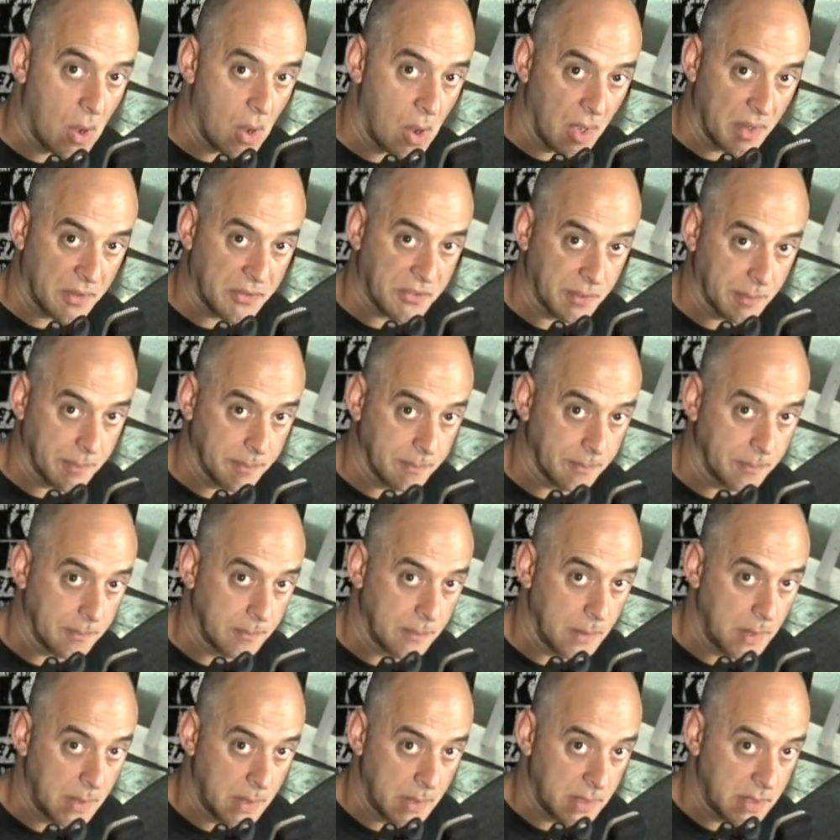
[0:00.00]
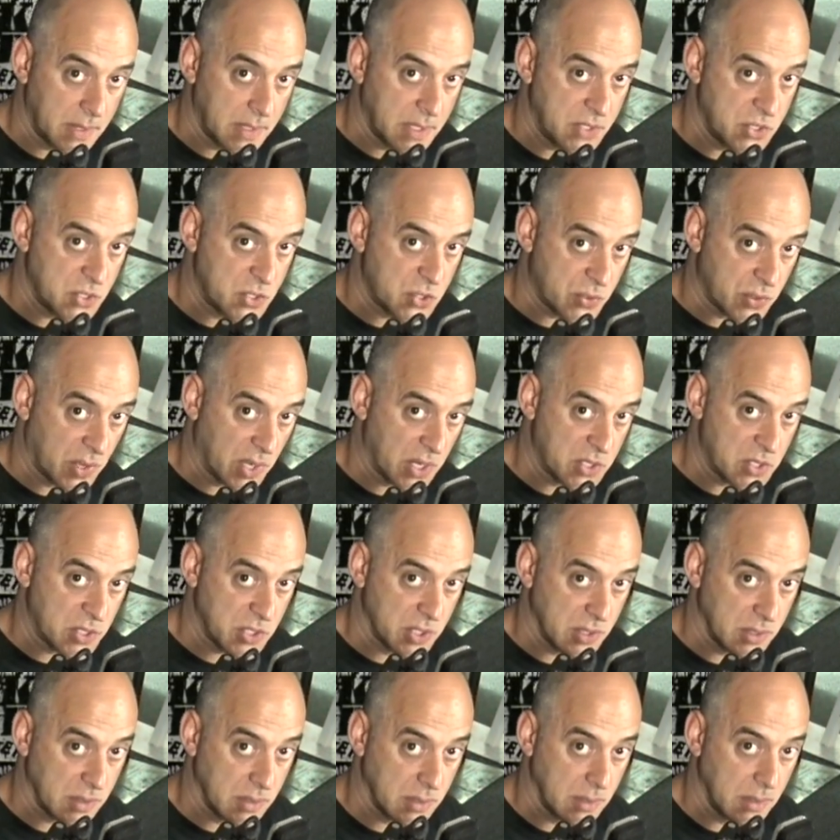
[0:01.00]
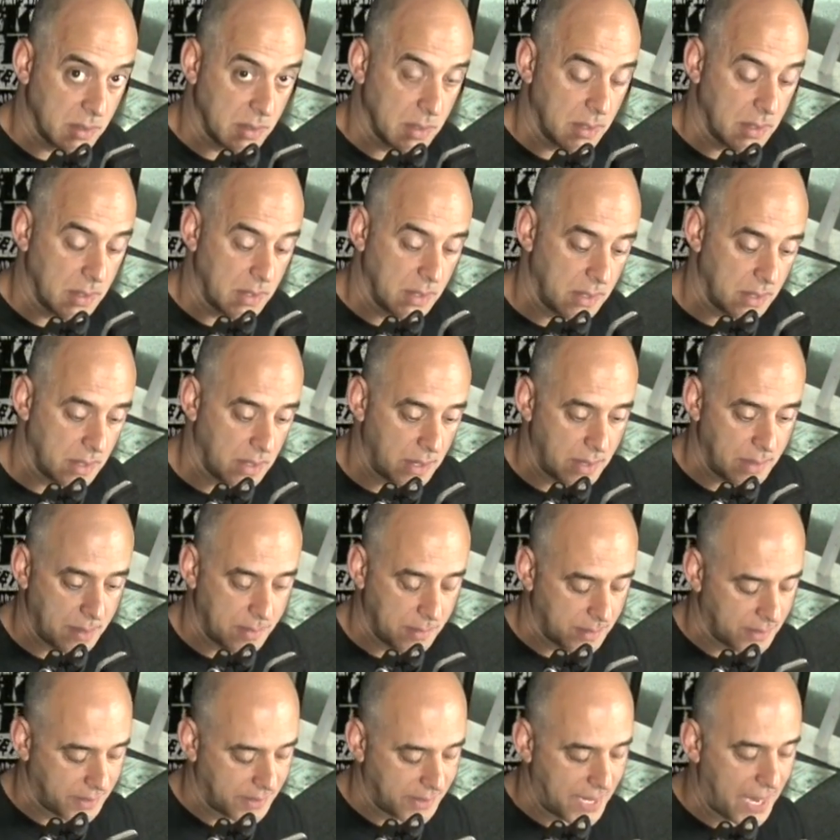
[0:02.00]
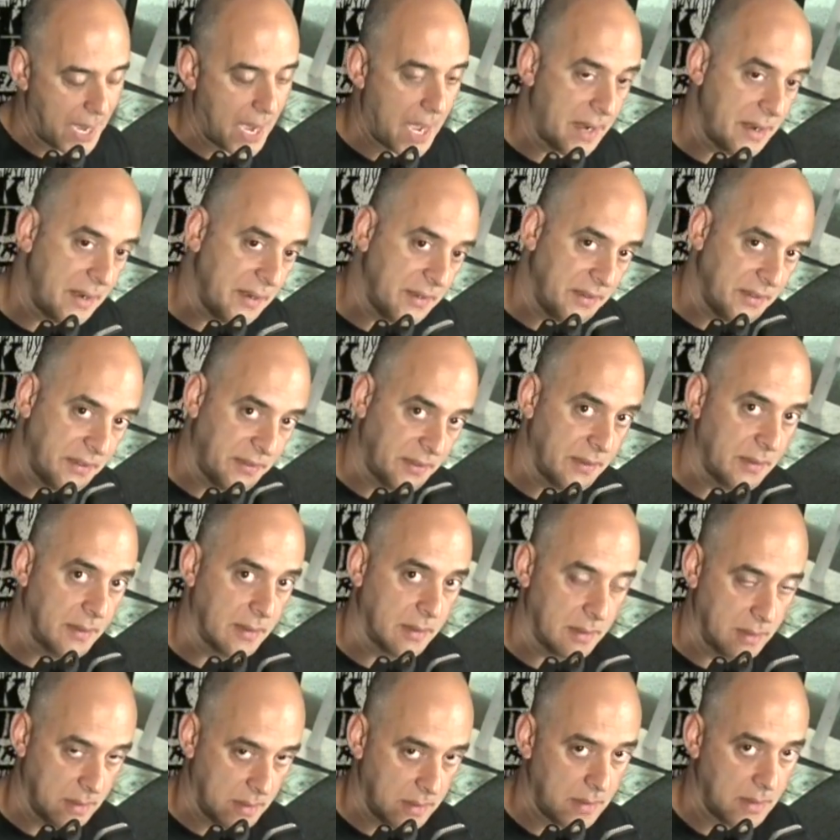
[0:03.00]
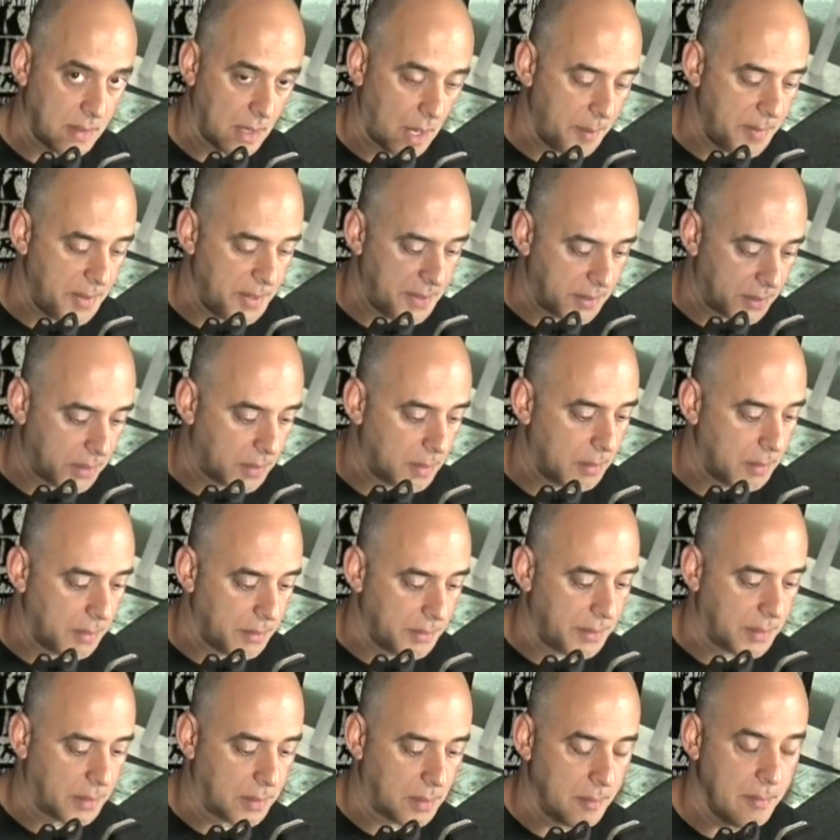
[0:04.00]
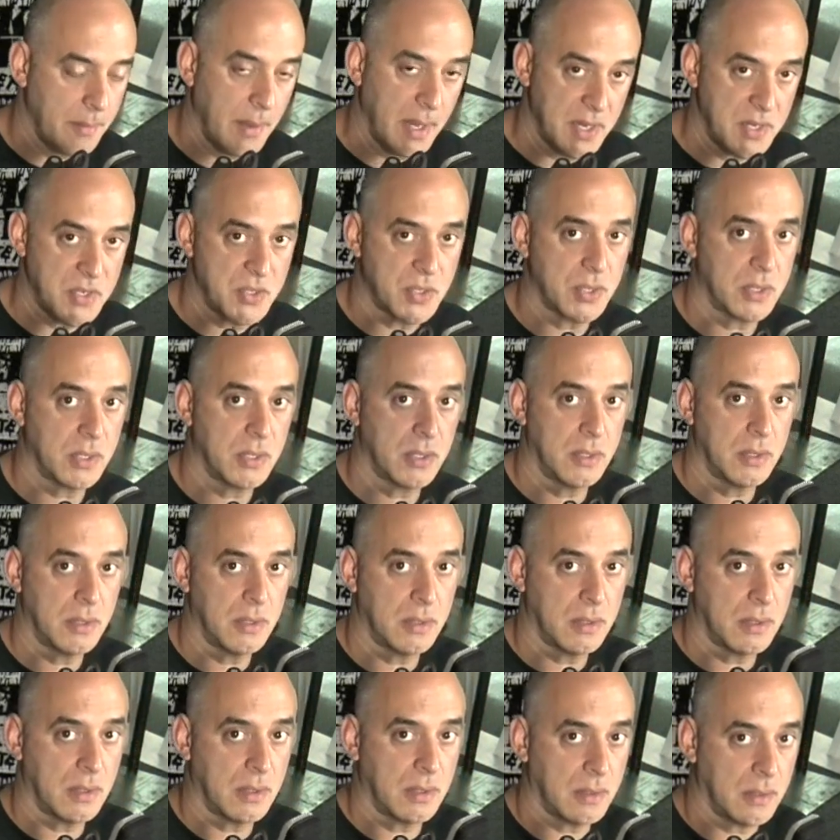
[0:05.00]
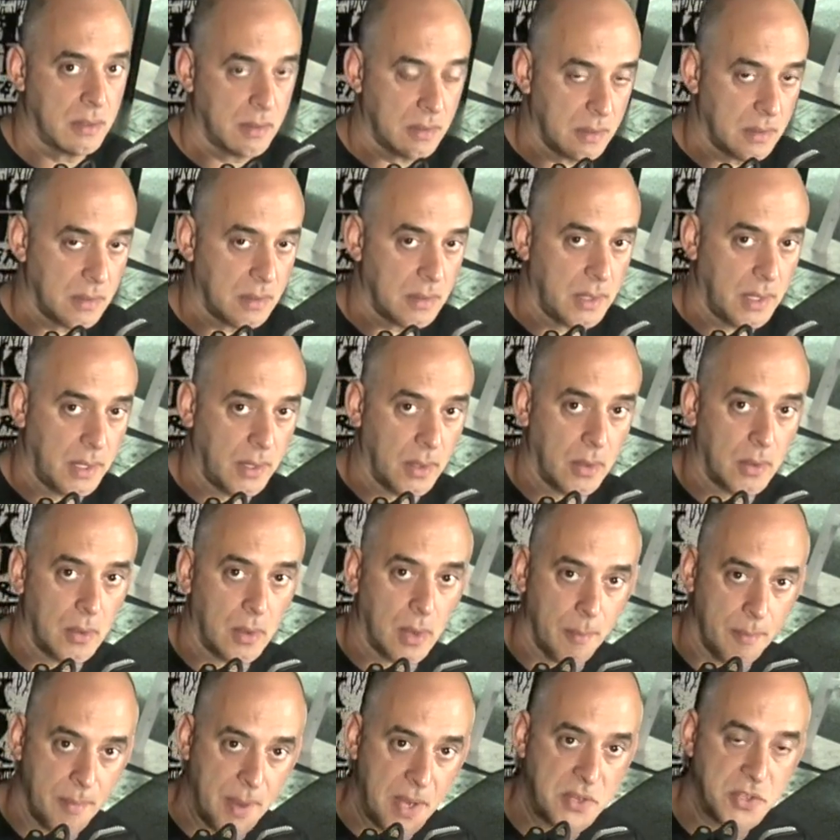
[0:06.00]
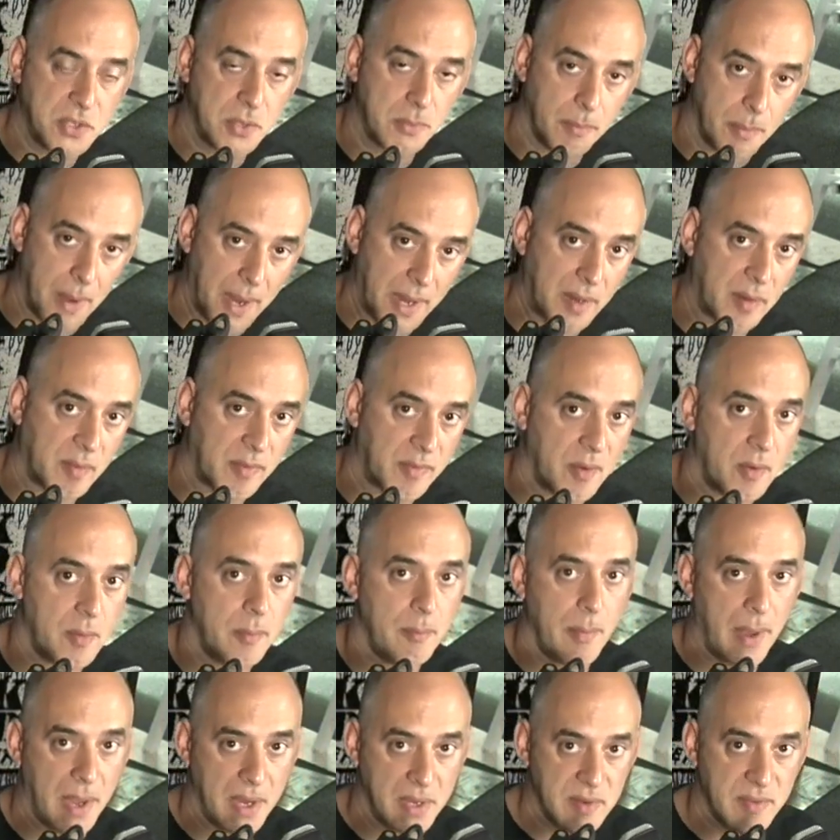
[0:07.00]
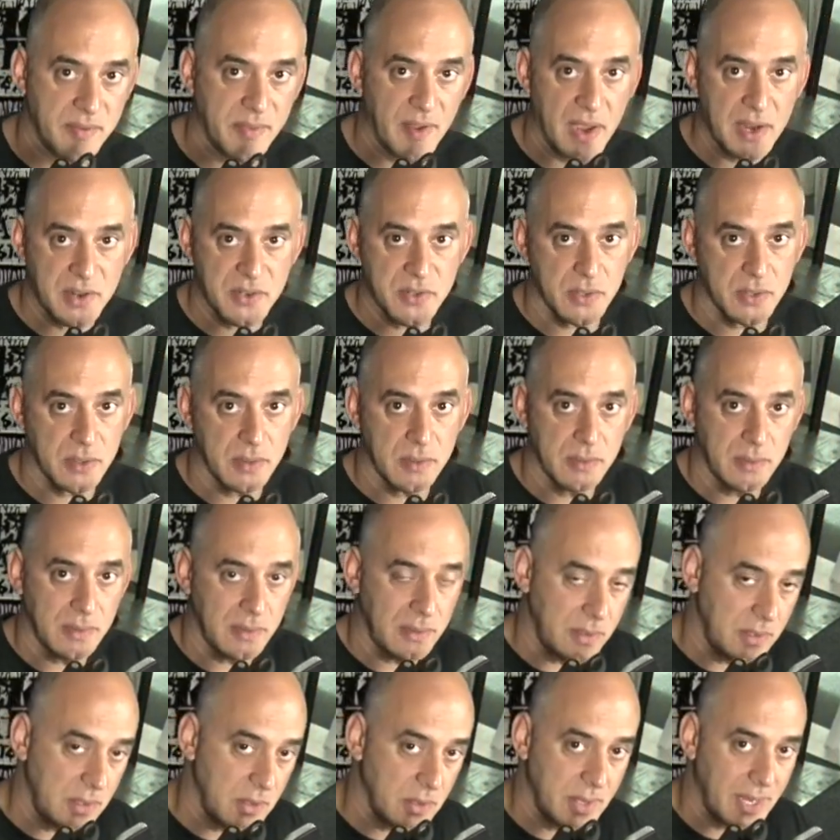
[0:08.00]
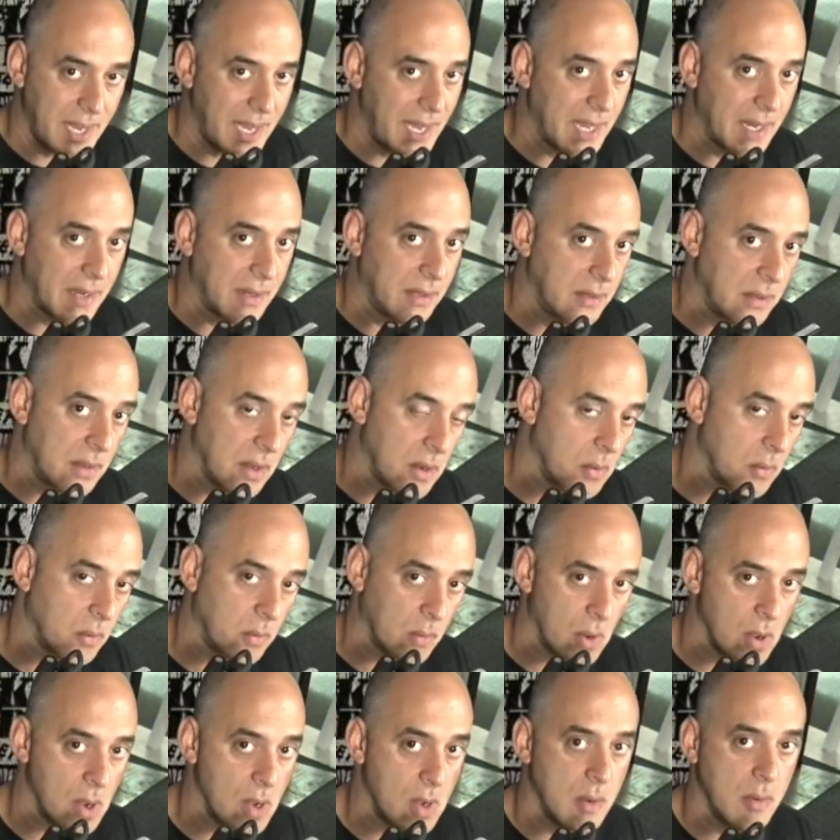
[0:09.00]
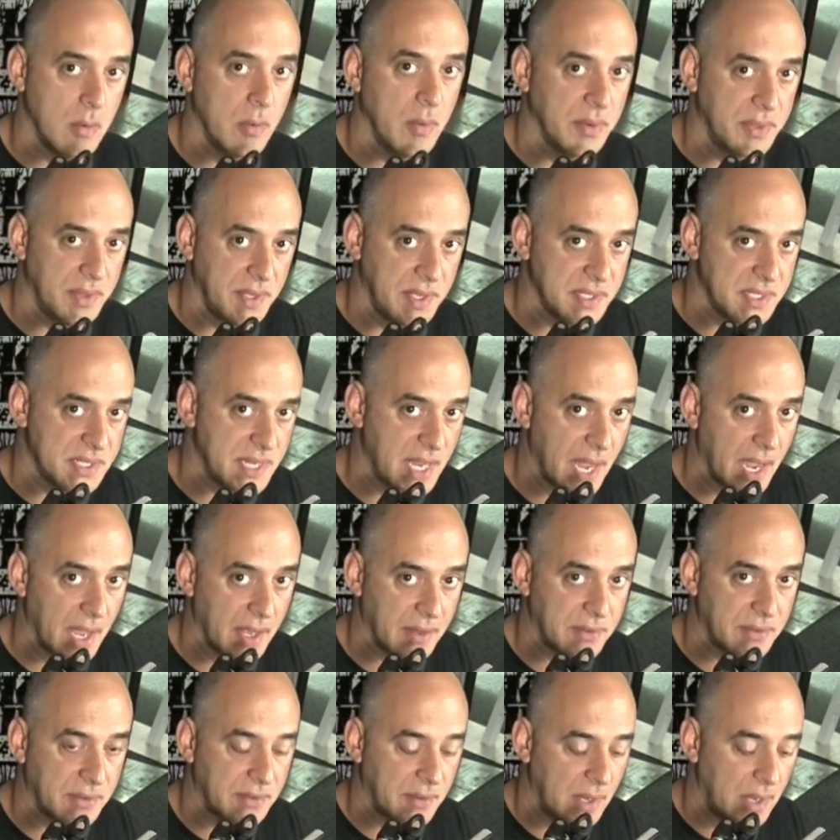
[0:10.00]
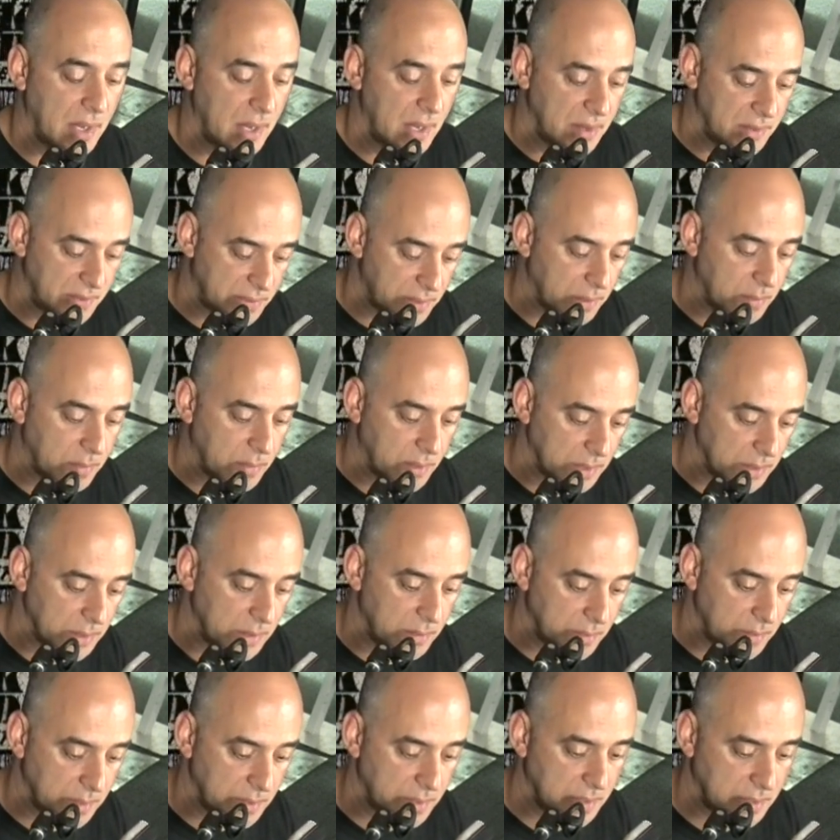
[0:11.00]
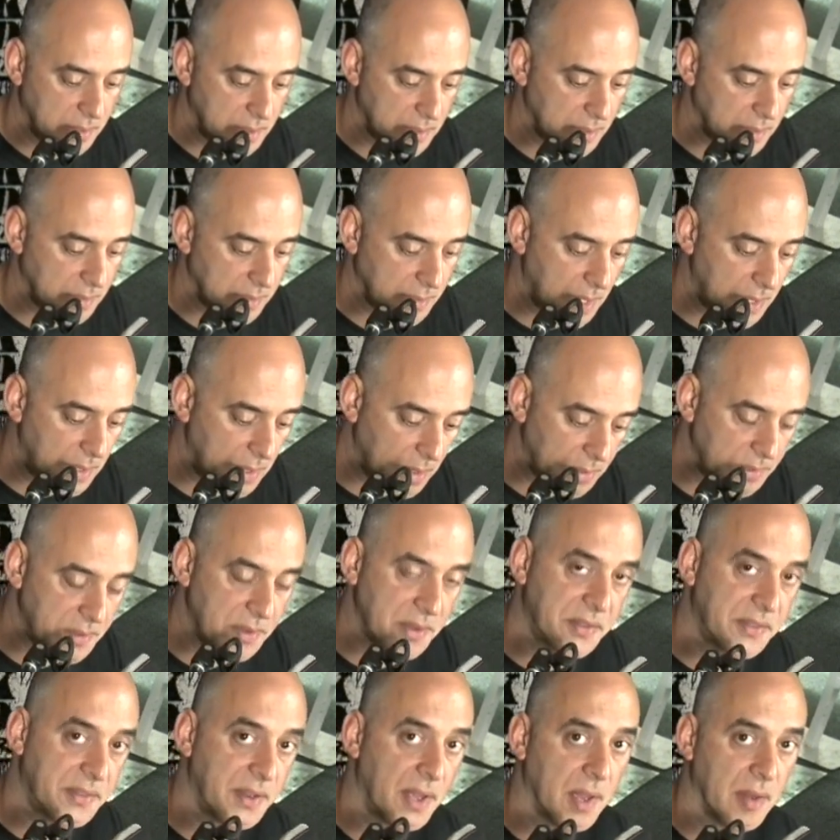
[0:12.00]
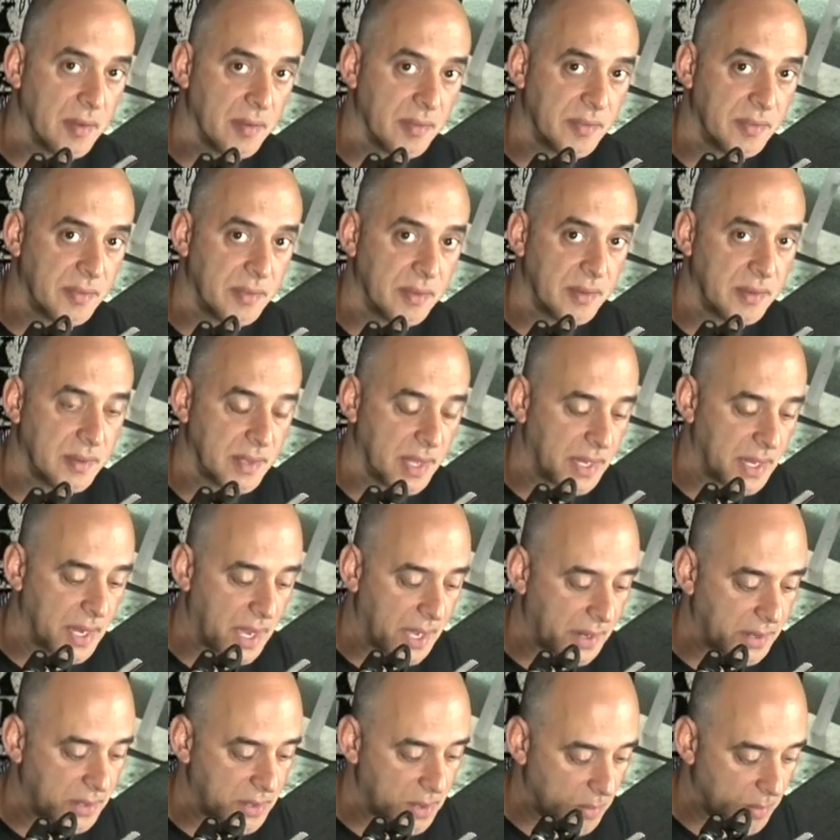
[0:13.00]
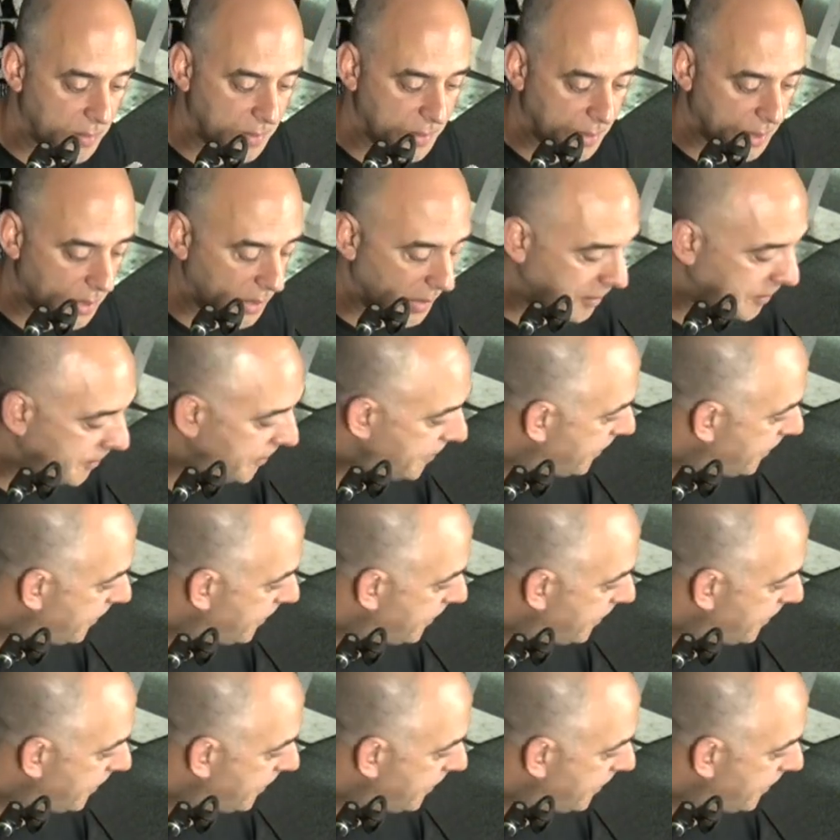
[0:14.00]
Awesome construction. CAD is, I mean, they're a major, a major microphone manufacturer. You can't go wrong with these cats. They're really, really good. They know their stuff. They got it going on.